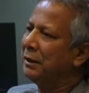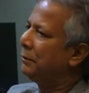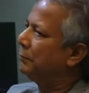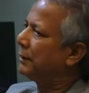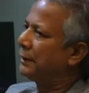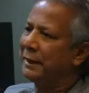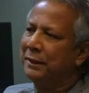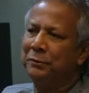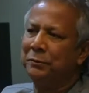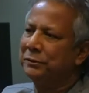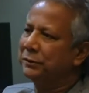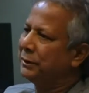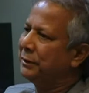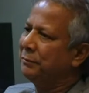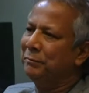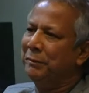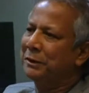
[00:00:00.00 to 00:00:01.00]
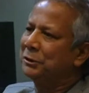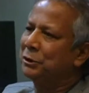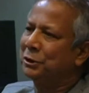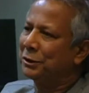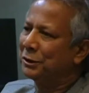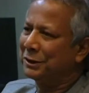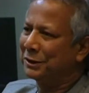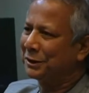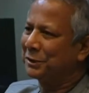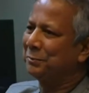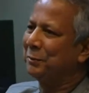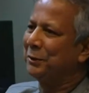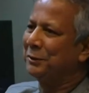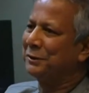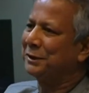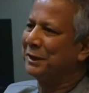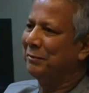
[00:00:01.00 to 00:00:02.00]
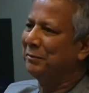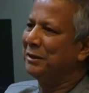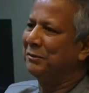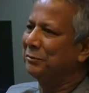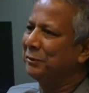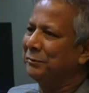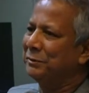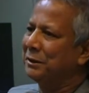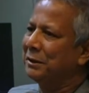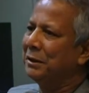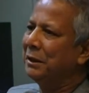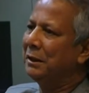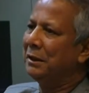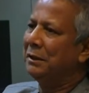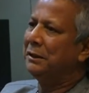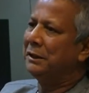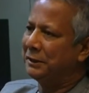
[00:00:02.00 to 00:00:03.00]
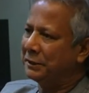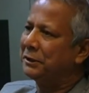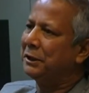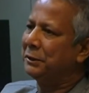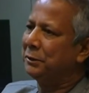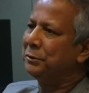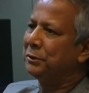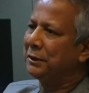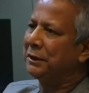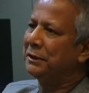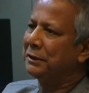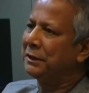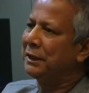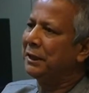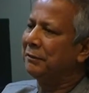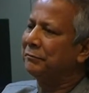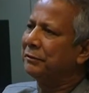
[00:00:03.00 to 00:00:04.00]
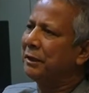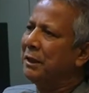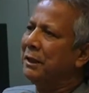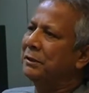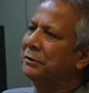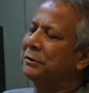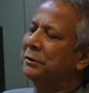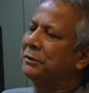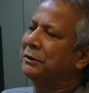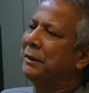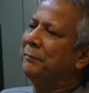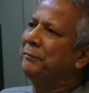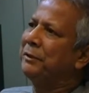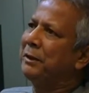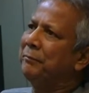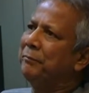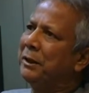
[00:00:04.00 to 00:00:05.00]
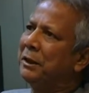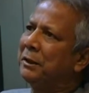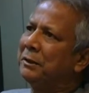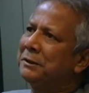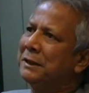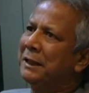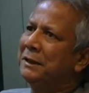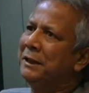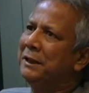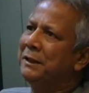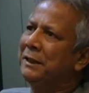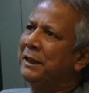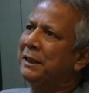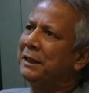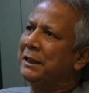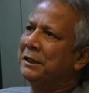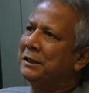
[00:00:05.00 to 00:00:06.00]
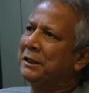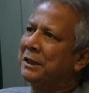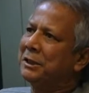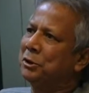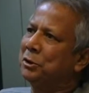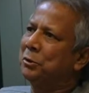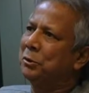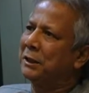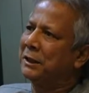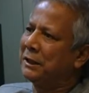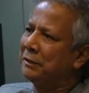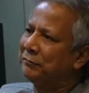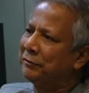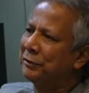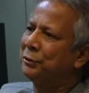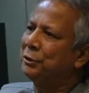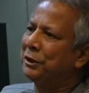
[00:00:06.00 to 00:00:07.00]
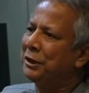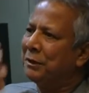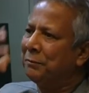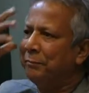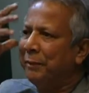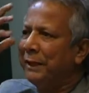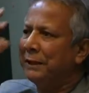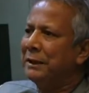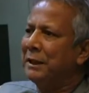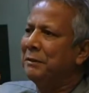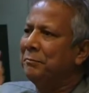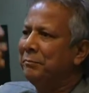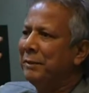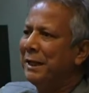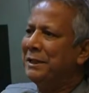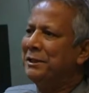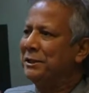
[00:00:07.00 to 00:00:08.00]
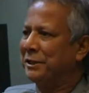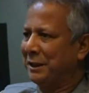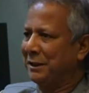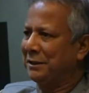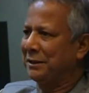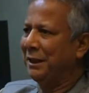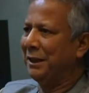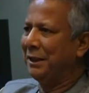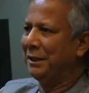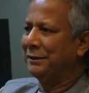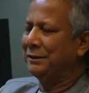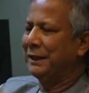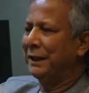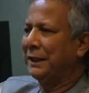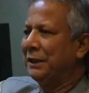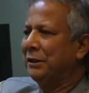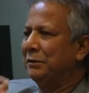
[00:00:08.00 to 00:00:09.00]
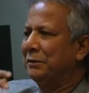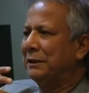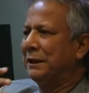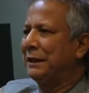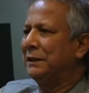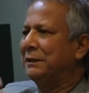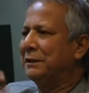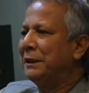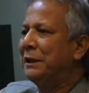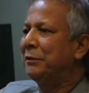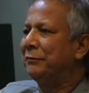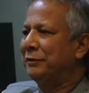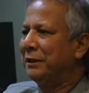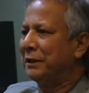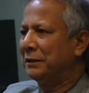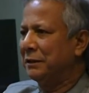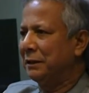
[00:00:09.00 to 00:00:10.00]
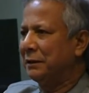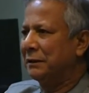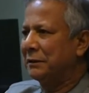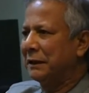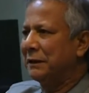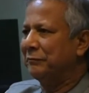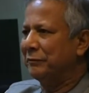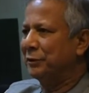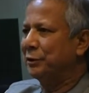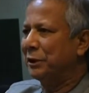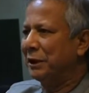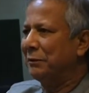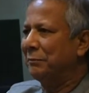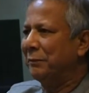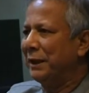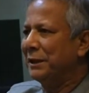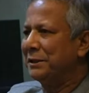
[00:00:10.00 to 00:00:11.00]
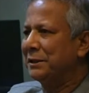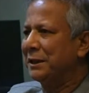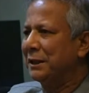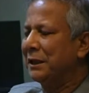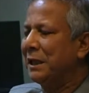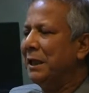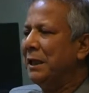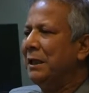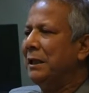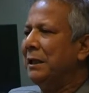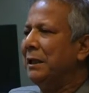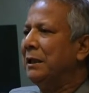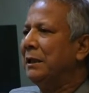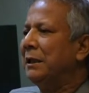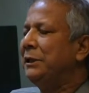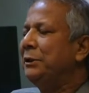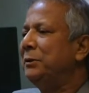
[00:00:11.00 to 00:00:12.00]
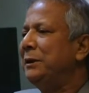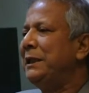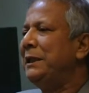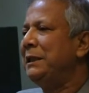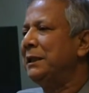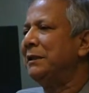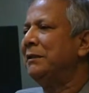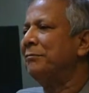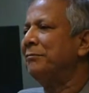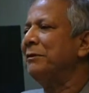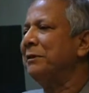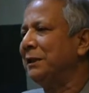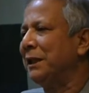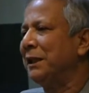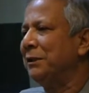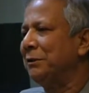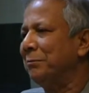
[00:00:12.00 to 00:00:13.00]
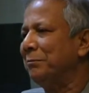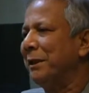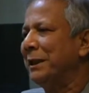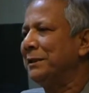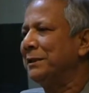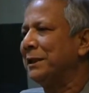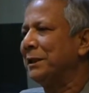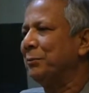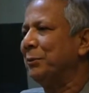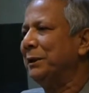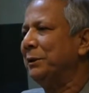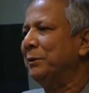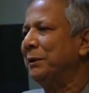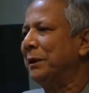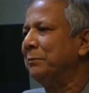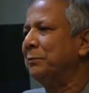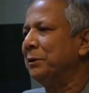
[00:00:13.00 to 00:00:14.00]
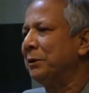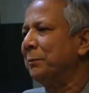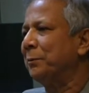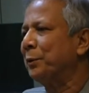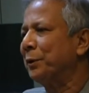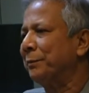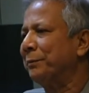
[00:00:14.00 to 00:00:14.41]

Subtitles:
but I don't see much response coming from the institution itself. So because I think they are attached to the conventional banking mindset. They cannot get rid of that conventional mindset. You need a different kind of mindset when you come to the poor